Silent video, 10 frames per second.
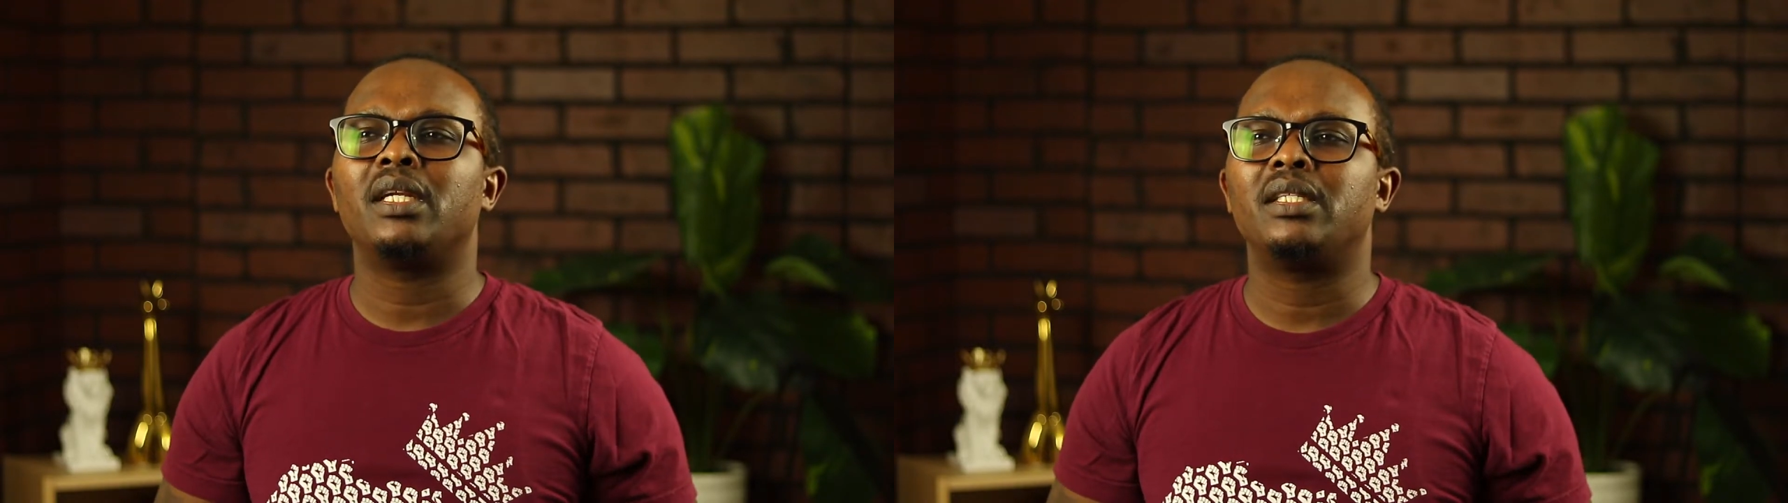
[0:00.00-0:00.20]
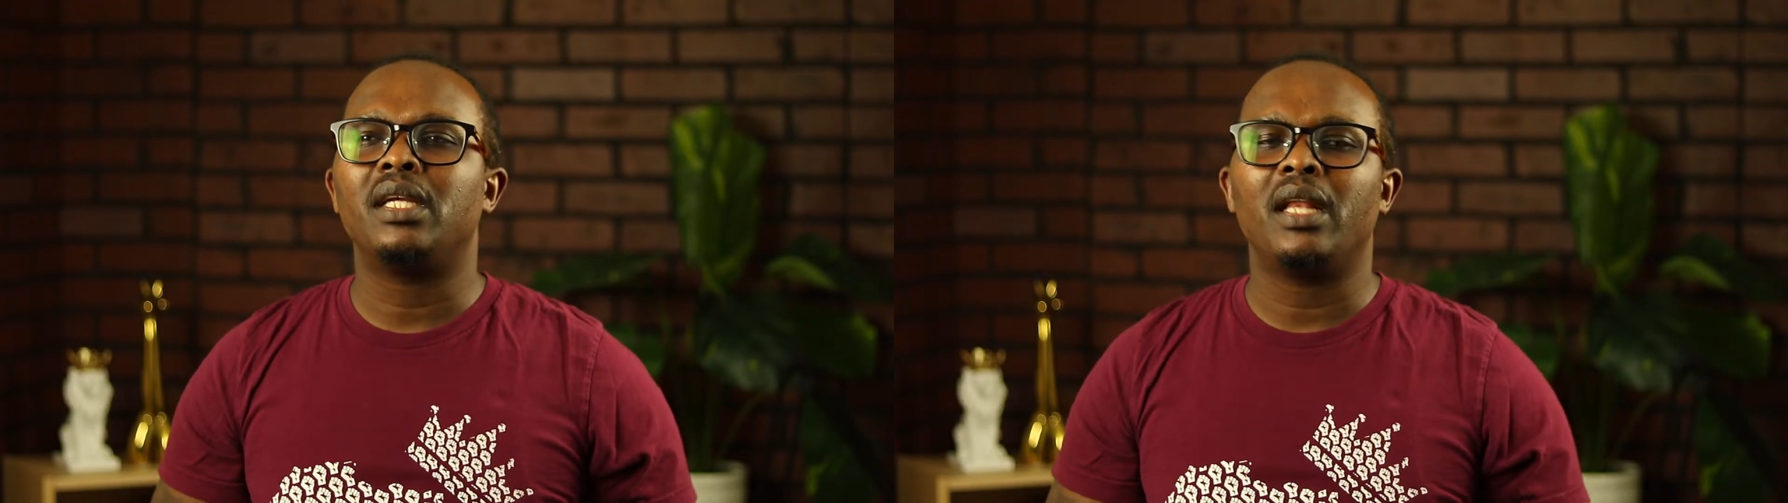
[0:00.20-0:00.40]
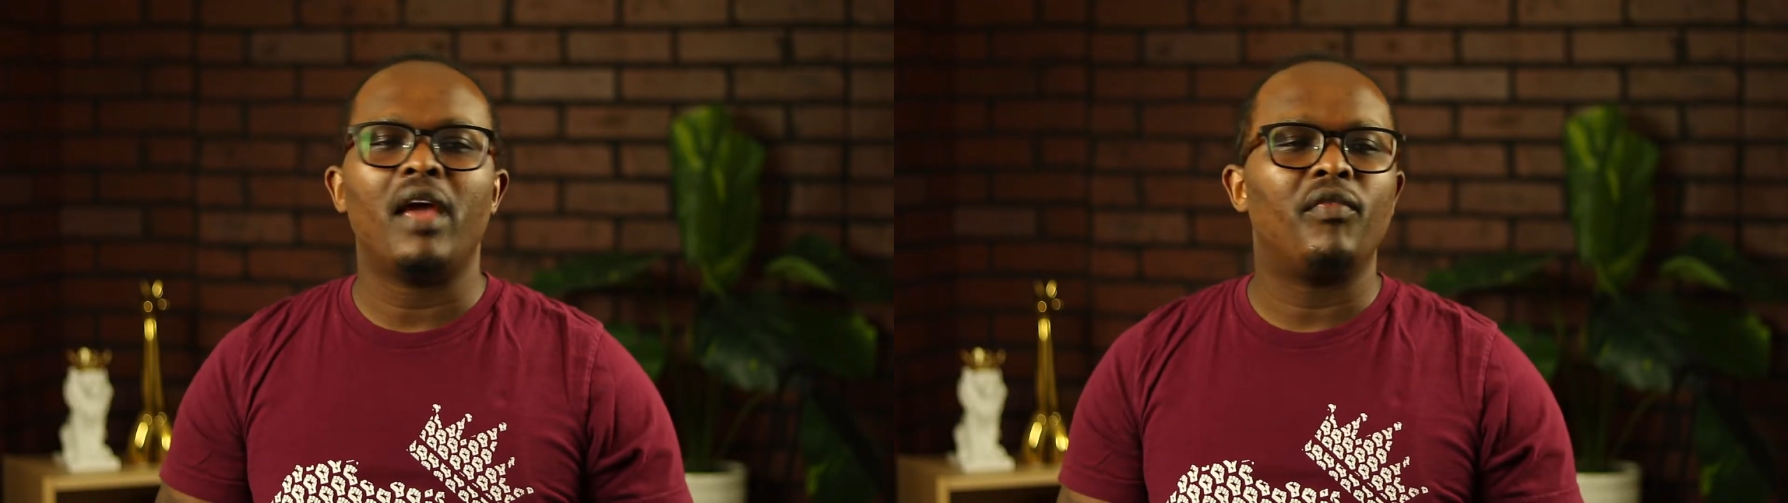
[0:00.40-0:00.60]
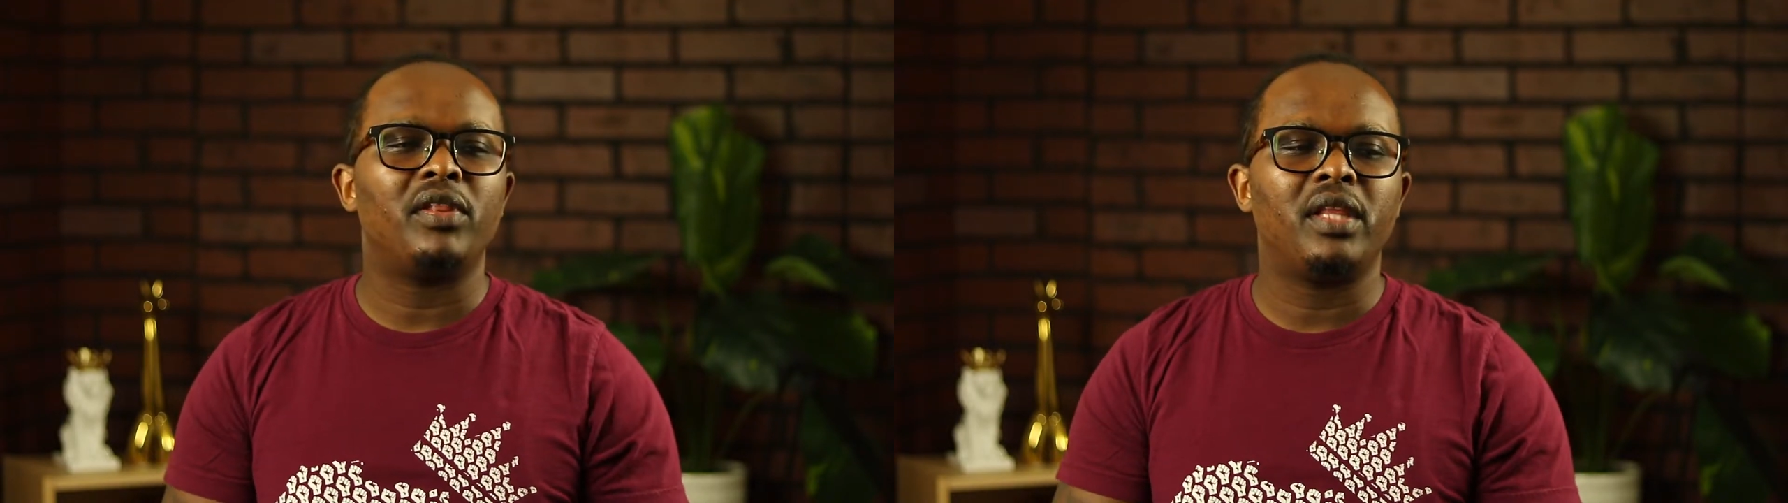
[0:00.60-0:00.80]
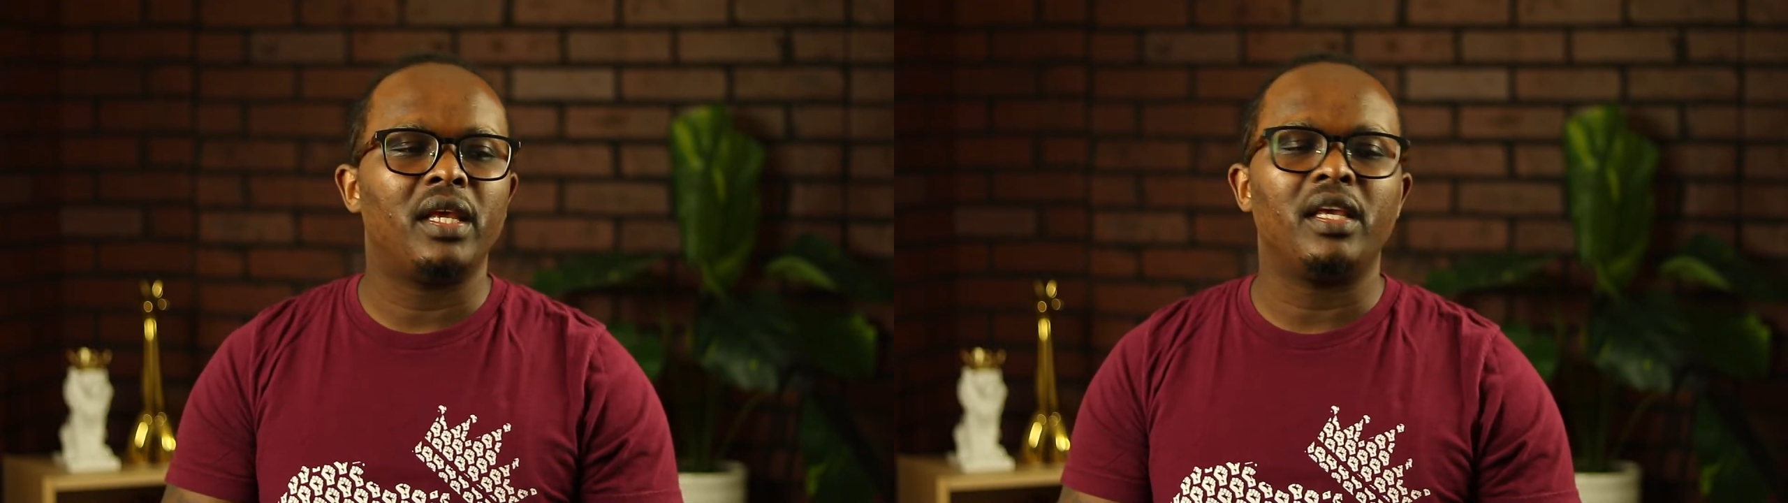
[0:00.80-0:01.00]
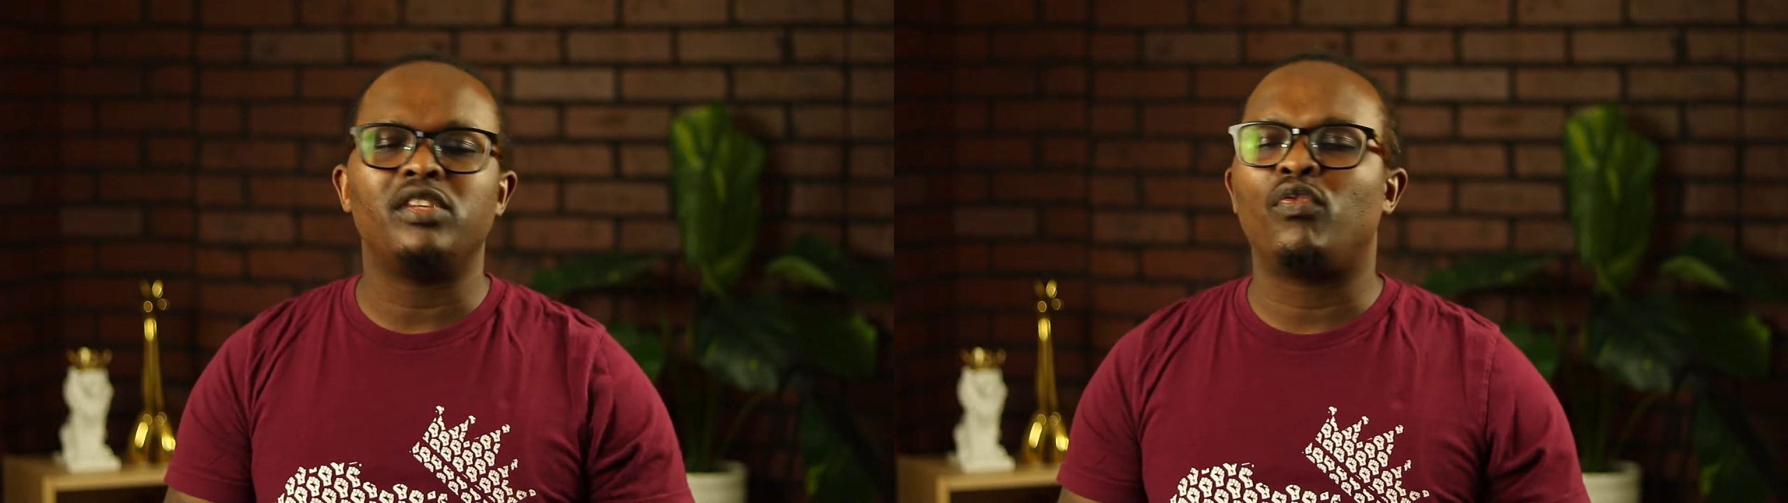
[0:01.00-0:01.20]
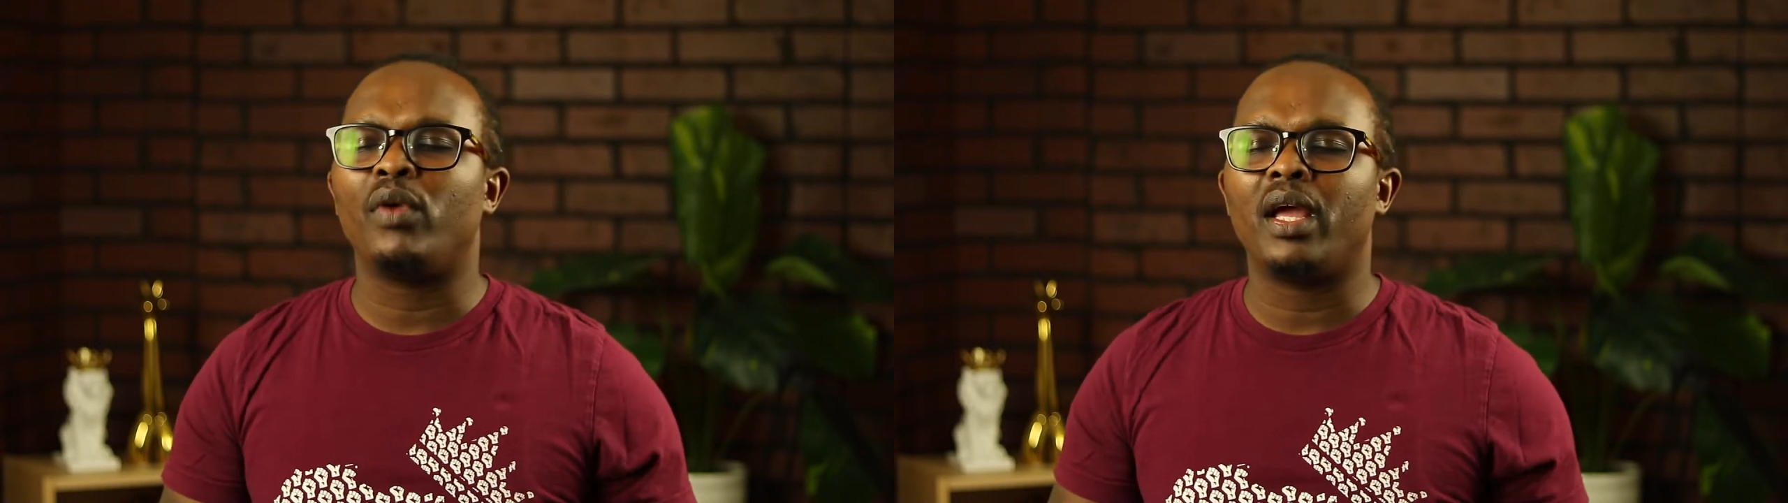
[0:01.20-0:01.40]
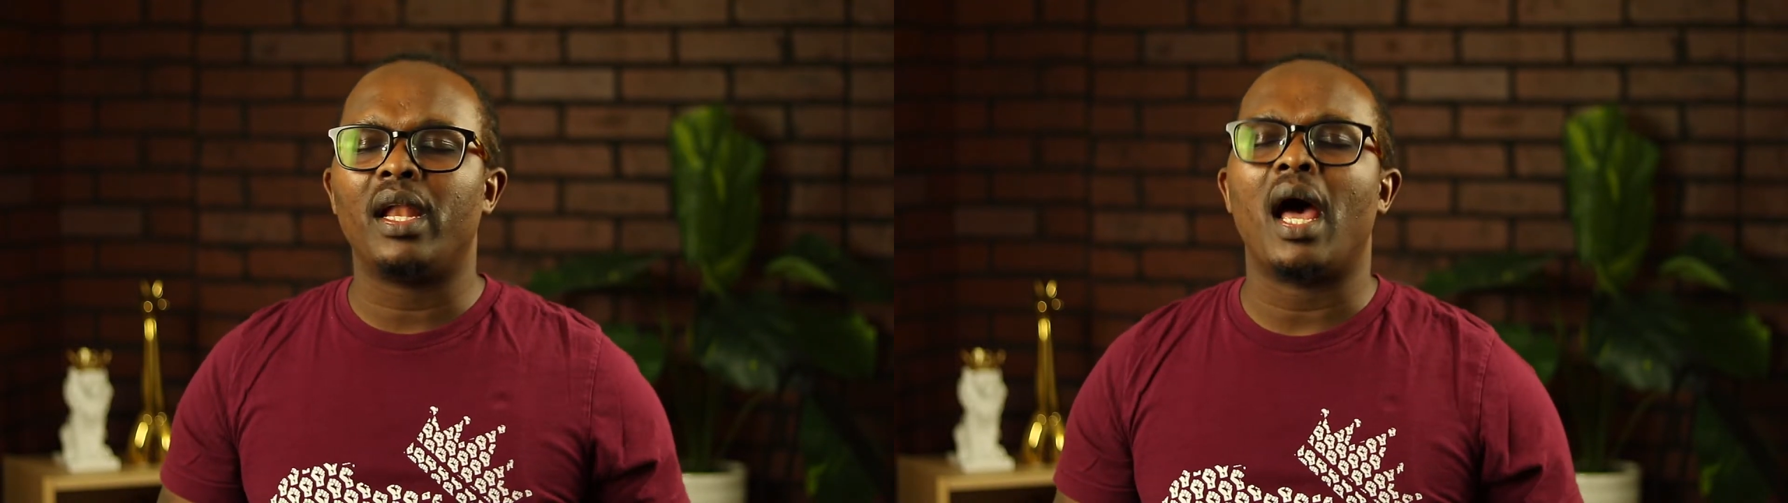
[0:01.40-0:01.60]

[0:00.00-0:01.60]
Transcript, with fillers: until everything is figured